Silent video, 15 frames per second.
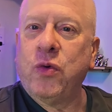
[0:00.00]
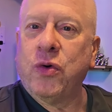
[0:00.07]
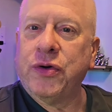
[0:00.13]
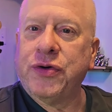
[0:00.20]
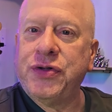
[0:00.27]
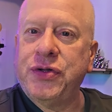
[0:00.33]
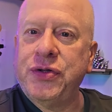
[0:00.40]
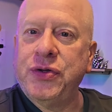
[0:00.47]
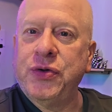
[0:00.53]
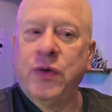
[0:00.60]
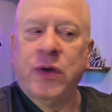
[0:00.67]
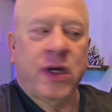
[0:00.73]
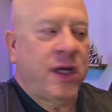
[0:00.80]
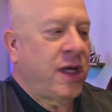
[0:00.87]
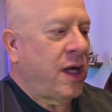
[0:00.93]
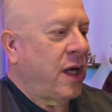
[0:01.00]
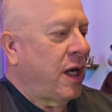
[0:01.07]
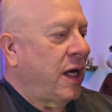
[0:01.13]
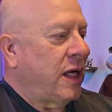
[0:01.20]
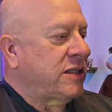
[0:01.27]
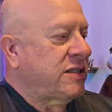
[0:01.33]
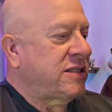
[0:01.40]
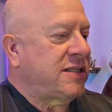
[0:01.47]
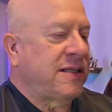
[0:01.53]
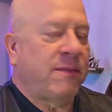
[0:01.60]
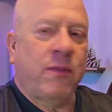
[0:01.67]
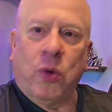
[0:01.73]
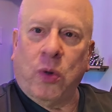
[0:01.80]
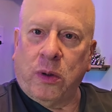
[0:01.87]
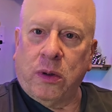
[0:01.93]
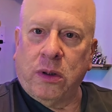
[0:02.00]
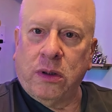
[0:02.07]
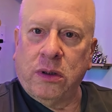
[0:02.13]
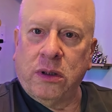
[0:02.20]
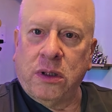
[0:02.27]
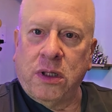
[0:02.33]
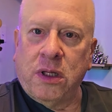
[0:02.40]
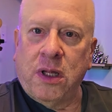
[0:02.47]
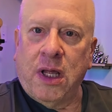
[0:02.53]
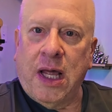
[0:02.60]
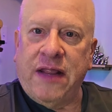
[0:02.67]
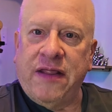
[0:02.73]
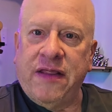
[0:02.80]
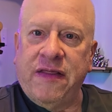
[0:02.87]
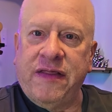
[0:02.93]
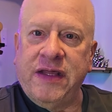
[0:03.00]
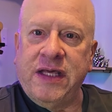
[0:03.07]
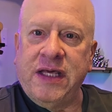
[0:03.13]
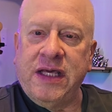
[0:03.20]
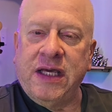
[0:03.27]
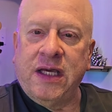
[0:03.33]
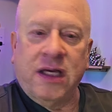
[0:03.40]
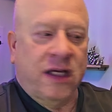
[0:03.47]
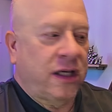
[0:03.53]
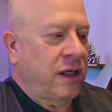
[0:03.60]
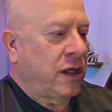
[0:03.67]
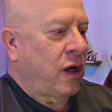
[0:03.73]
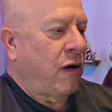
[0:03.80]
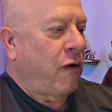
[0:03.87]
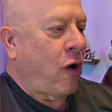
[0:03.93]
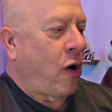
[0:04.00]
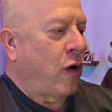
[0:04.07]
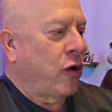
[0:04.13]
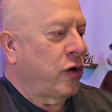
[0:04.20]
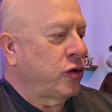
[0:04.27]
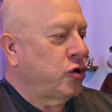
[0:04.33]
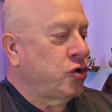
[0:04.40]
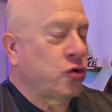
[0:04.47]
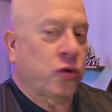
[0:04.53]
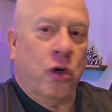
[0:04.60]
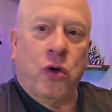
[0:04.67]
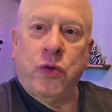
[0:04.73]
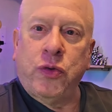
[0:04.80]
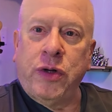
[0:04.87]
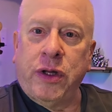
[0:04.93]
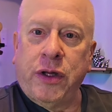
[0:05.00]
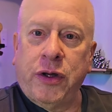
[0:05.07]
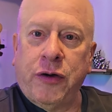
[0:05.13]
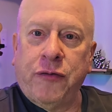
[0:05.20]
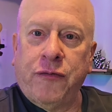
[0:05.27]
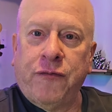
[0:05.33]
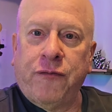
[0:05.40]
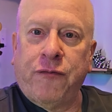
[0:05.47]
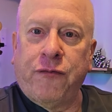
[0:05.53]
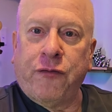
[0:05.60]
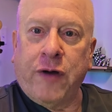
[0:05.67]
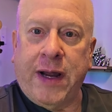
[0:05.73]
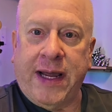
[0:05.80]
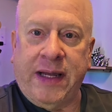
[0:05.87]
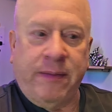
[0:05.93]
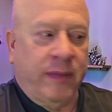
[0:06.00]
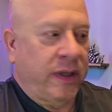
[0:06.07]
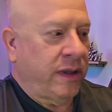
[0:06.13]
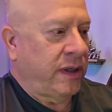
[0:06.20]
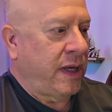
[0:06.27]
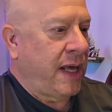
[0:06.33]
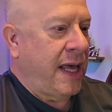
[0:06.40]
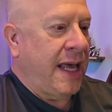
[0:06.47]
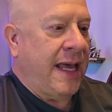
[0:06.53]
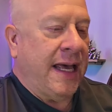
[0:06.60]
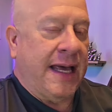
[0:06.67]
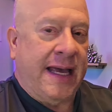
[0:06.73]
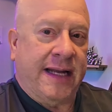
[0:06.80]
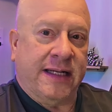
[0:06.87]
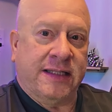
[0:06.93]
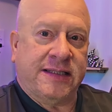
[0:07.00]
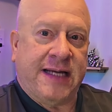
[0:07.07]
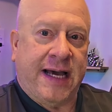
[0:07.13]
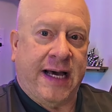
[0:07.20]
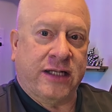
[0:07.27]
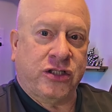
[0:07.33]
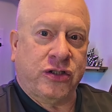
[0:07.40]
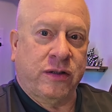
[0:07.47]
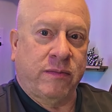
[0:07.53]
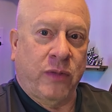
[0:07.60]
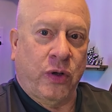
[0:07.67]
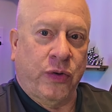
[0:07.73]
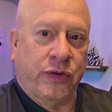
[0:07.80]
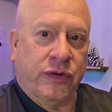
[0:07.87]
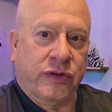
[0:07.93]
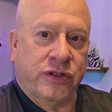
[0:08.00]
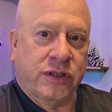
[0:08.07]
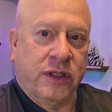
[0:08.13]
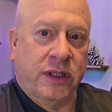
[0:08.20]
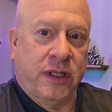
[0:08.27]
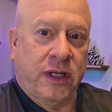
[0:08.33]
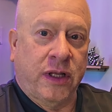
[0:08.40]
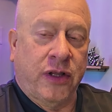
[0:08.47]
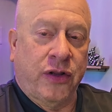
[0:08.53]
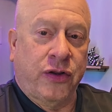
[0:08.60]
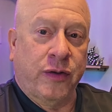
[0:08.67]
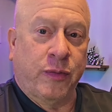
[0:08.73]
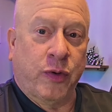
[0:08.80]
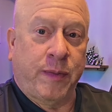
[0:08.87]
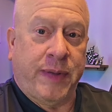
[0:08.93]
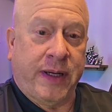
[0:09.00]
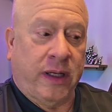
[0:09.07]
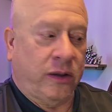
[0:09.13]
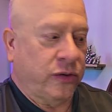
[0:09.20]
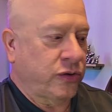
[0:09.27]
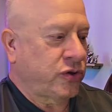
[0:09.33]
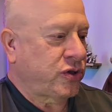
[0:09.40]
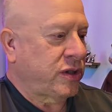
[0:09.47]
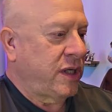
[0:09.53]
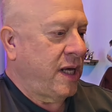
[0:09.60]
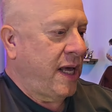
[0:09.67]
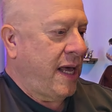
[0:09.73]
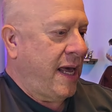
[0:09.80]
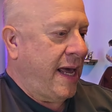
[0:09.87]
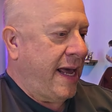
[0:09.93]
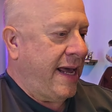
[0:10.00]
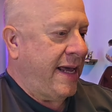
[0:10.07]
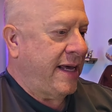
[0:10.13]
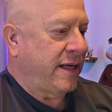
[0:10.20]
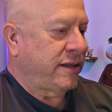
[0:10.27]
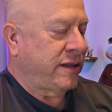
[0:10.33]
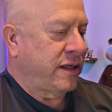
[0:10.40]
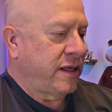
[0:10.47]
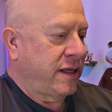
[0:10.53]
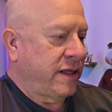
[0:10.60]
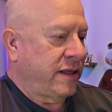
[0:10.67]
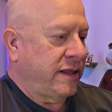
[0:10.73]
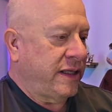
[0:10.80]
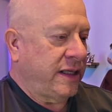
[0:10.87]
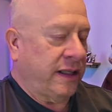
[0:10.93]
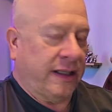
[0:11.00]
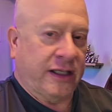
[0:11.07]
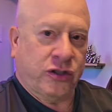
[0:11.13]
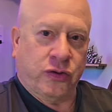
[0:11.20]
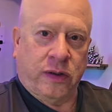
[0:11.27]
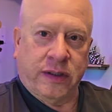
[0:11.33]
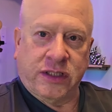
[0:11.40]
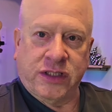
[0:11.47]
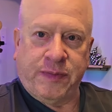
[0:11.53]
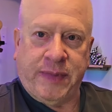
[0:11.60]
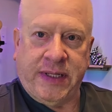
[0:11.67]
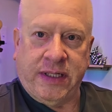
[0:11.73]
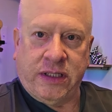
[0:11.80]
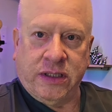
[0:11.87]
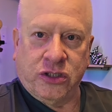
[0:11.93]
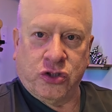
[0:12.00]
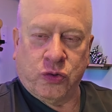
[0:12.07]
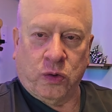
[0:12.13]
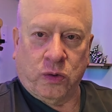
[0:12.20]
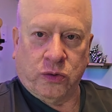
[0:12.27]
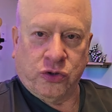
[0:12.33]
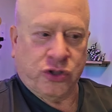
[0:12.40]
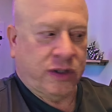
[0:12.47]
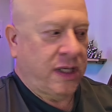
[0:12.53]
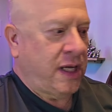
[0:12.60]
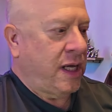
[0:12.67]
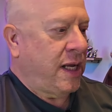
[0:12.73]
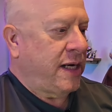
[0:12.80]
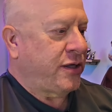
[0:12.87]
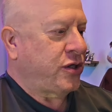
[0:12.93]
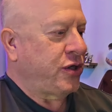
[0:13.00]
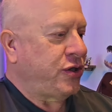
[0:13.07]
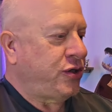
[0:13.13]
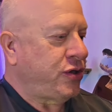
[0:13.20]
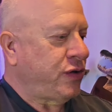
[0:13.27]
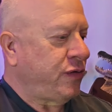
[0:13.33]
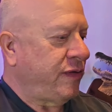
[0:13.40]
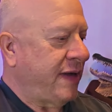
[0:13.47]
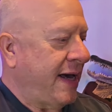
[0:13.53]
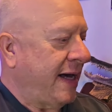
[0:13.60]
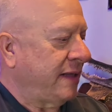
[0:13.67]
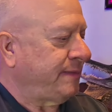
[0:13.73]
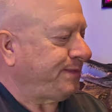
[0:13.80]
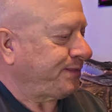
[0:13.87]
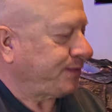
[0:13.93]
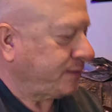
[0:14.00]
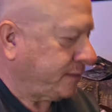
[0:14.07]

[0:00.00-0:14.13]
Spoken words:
were to assemble the drone frame and attach the motors, the propellers, and the electronic speed controllers. To do that,